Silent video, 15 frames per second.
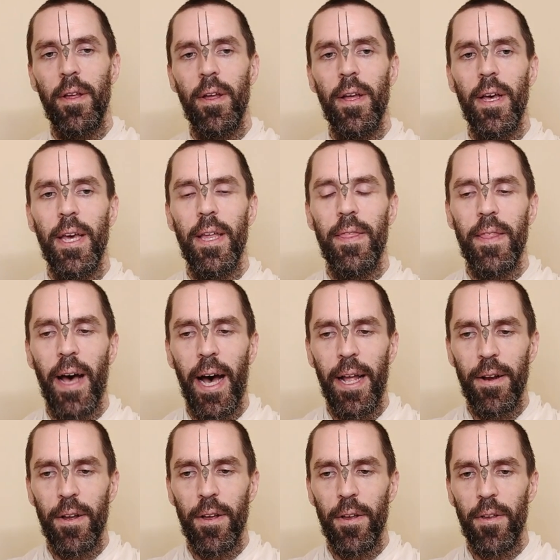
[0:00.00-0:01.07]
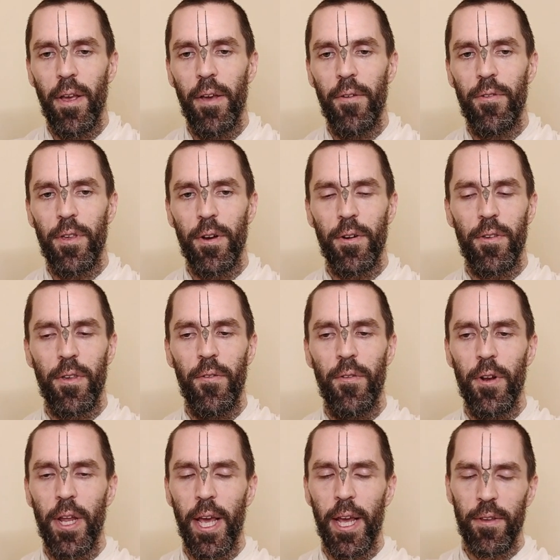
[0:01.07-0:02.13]
in that if you
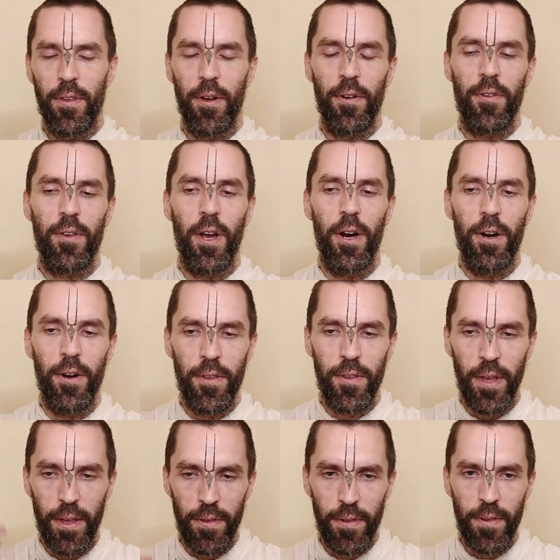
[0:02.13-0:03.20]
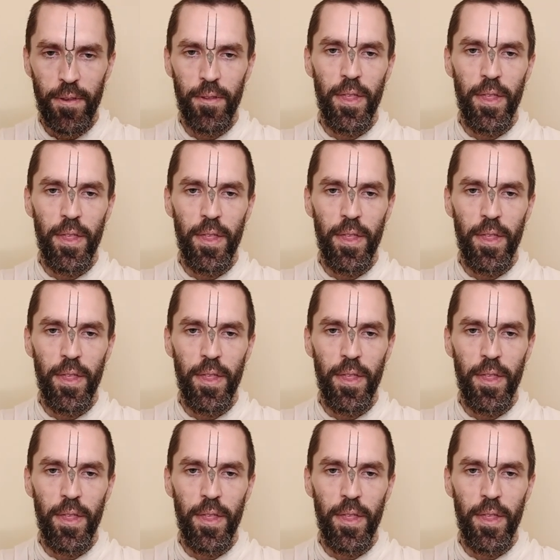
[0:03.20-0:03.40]
take samskaras as